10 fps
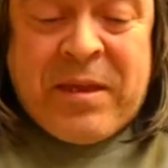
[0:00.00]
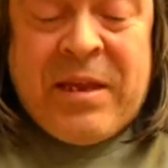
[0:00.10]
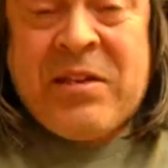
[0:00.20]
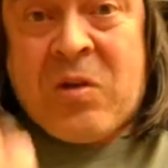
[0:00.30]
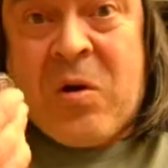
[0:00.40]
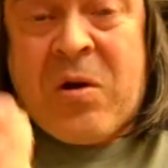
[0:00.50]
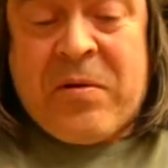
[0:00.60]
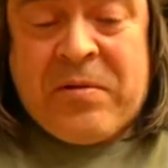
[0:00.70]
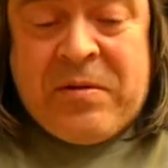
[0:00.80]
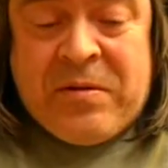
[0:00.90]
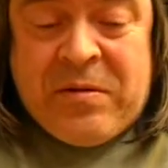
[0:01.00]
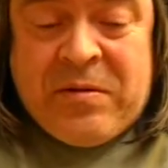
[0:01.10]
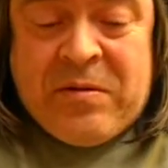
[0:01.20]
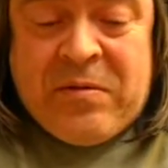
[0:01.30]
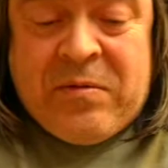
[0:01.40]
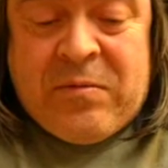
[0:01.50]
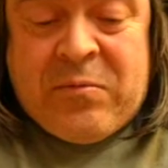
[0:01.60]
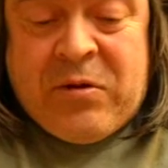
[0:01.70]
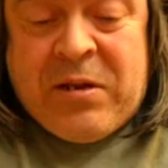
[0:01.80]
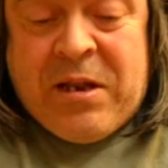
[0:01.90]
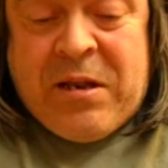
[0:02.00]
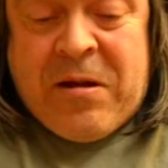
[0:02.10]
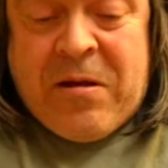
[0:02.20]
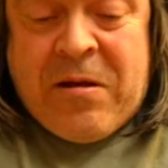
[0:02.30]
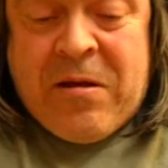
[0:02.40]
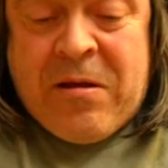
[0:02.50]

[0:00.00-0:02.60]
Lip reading: It's hard. Put it in there.